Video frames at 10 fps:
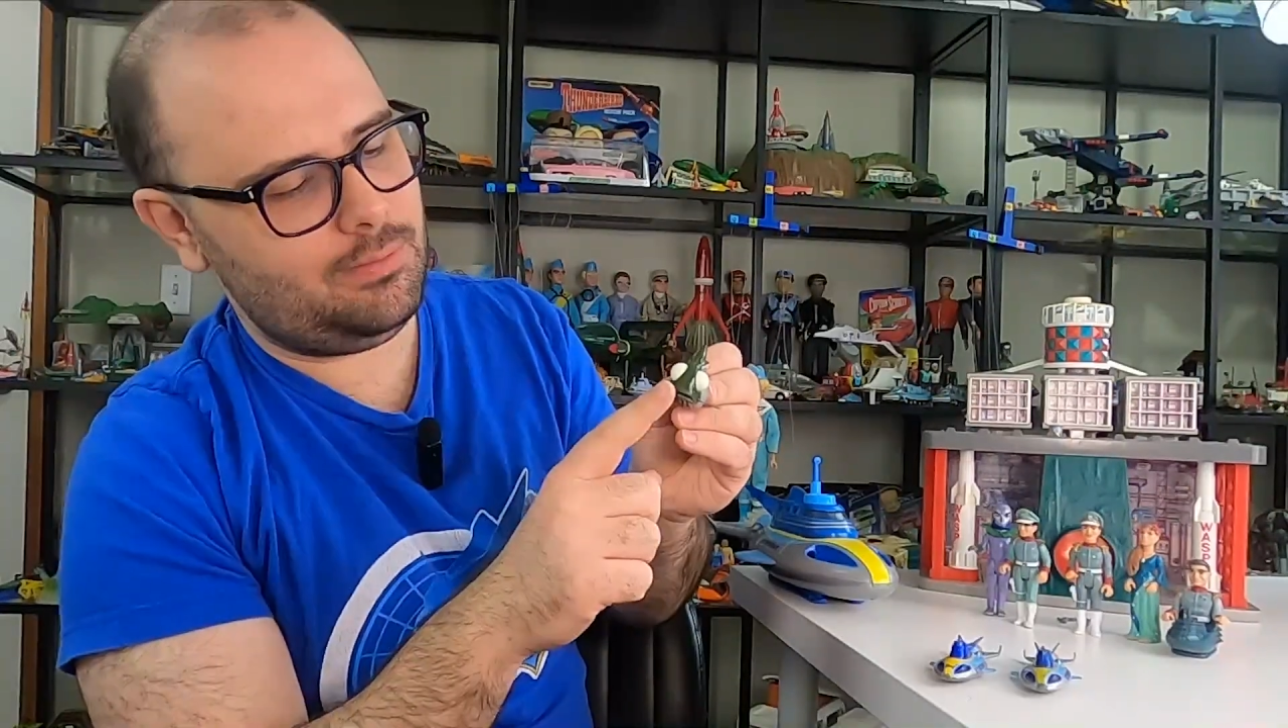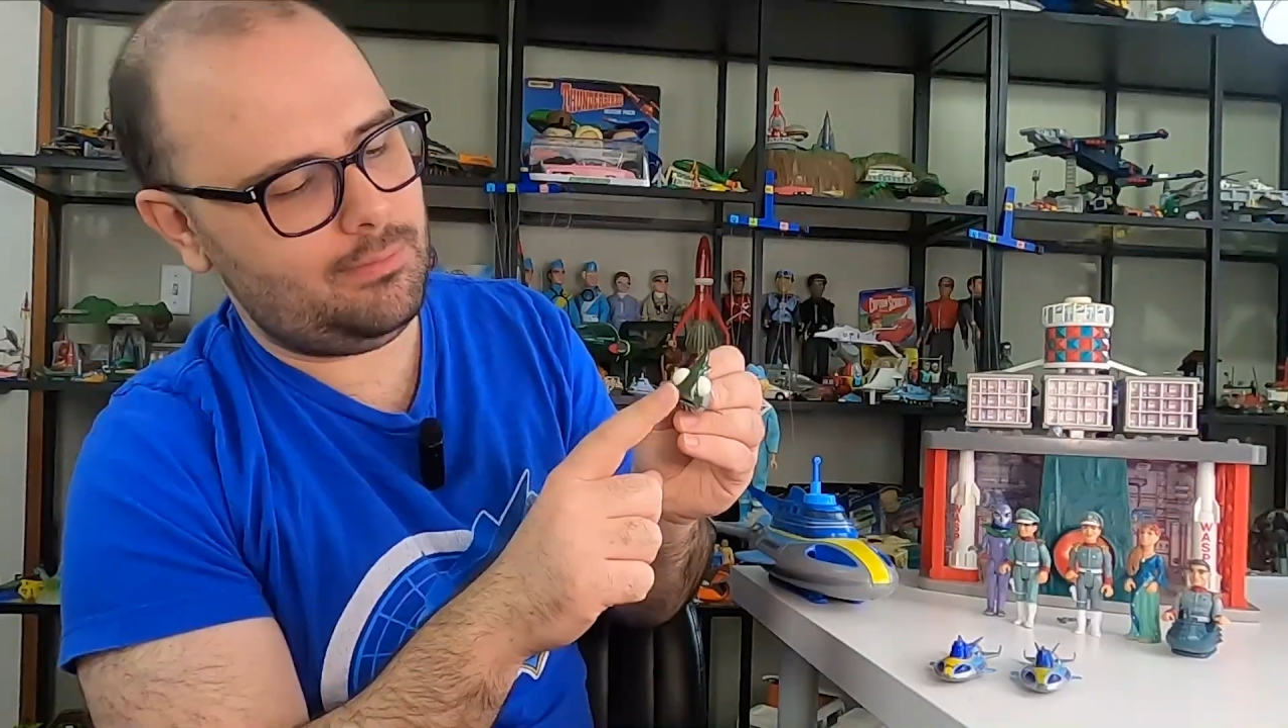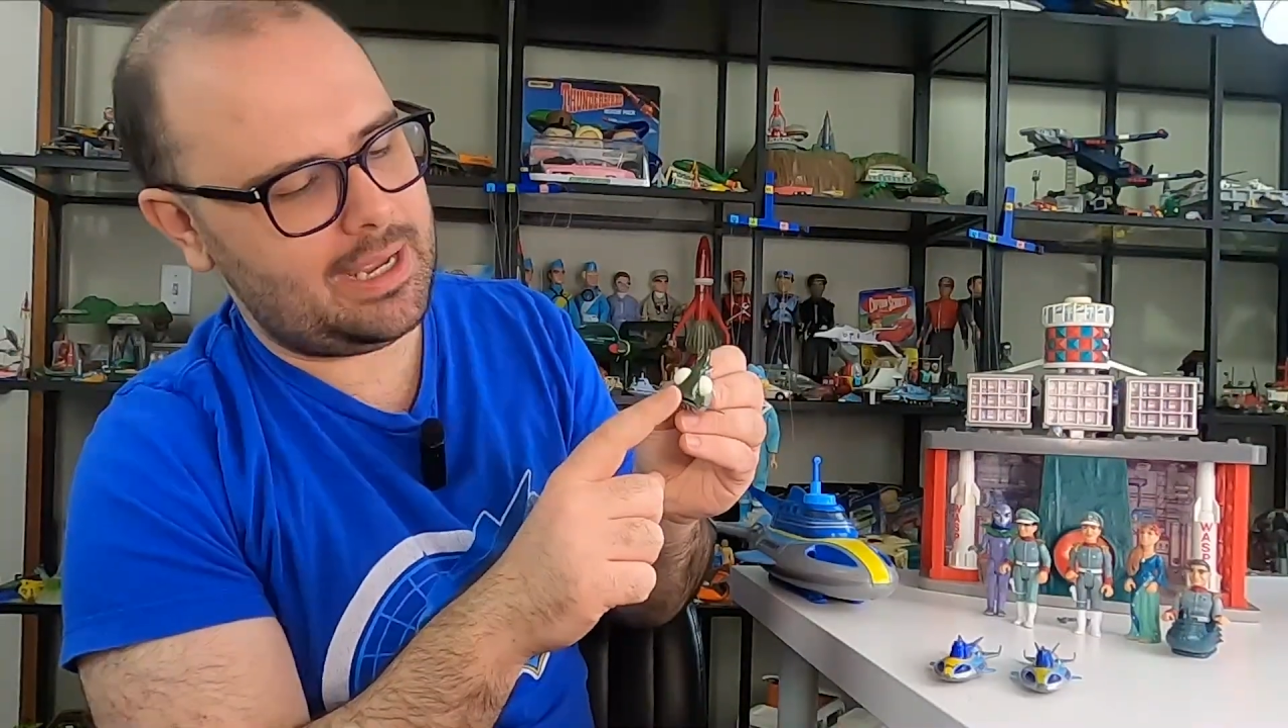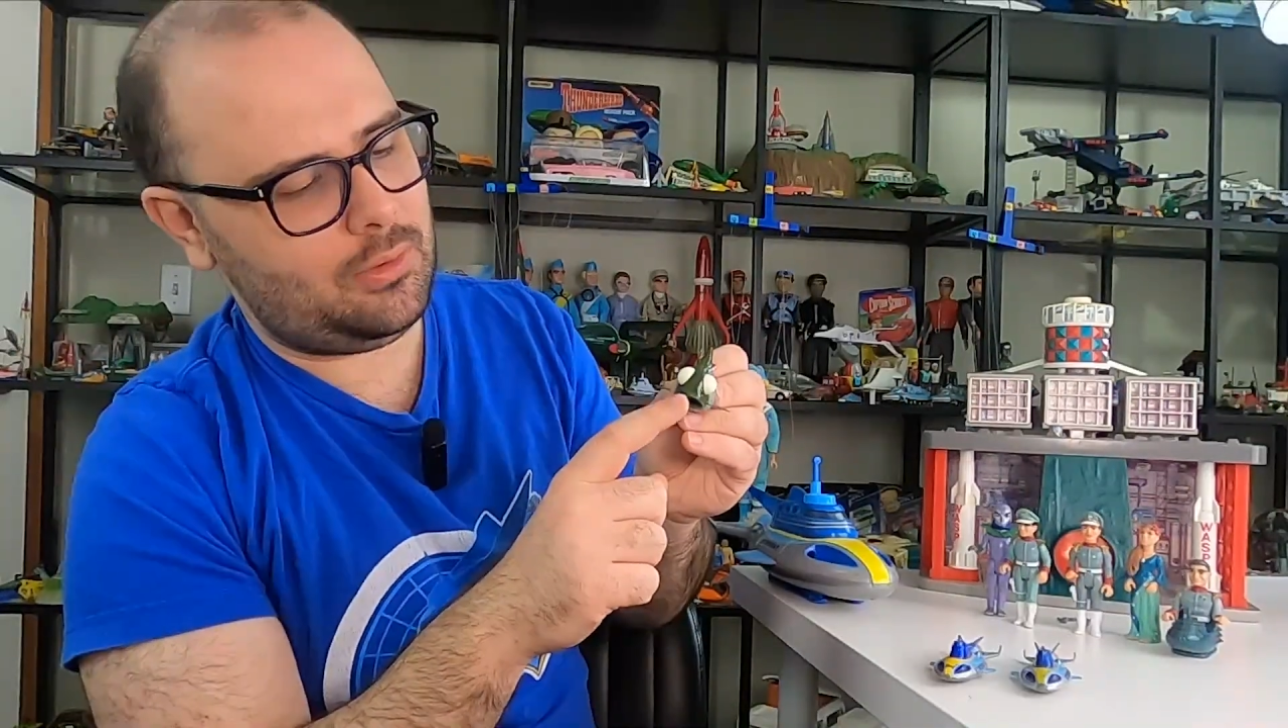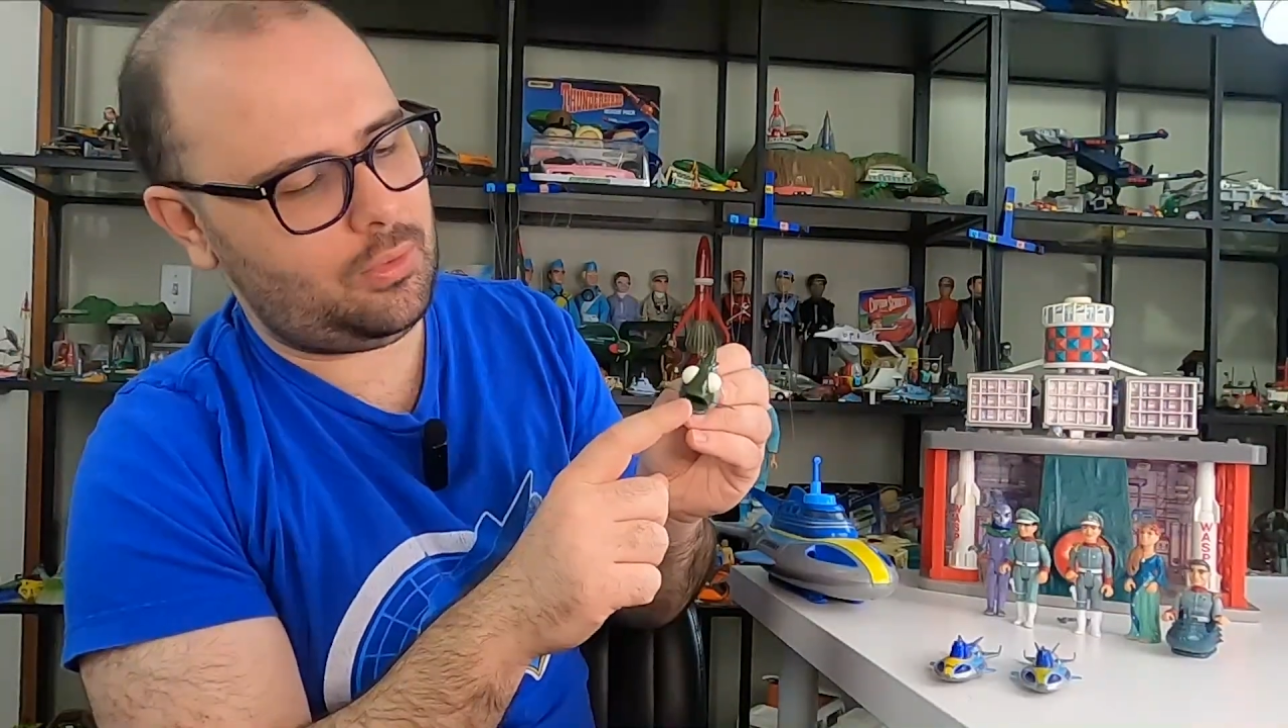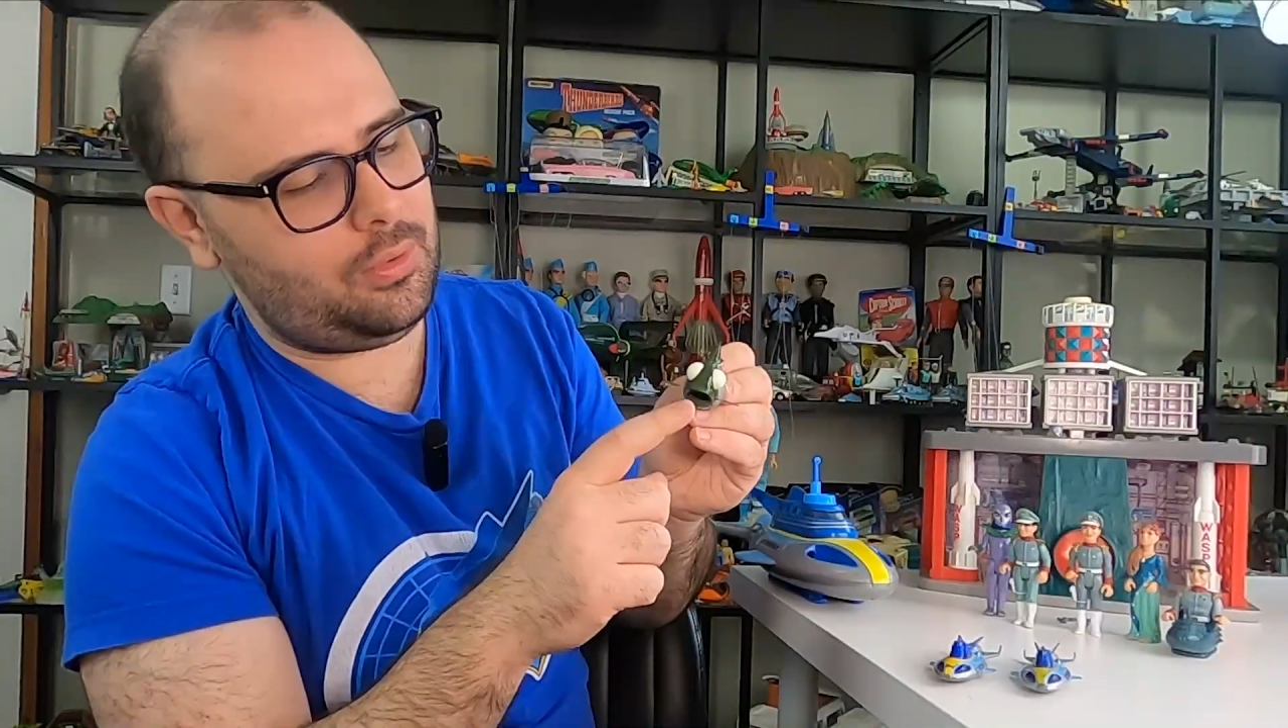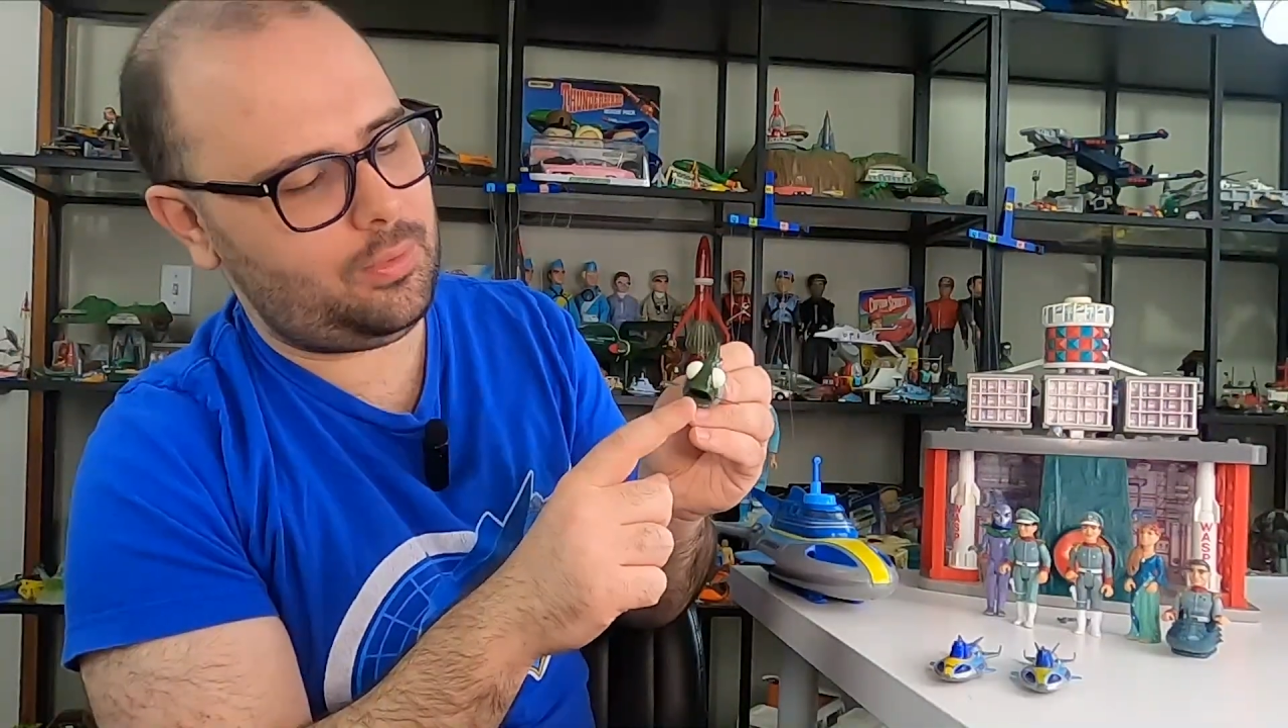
mouth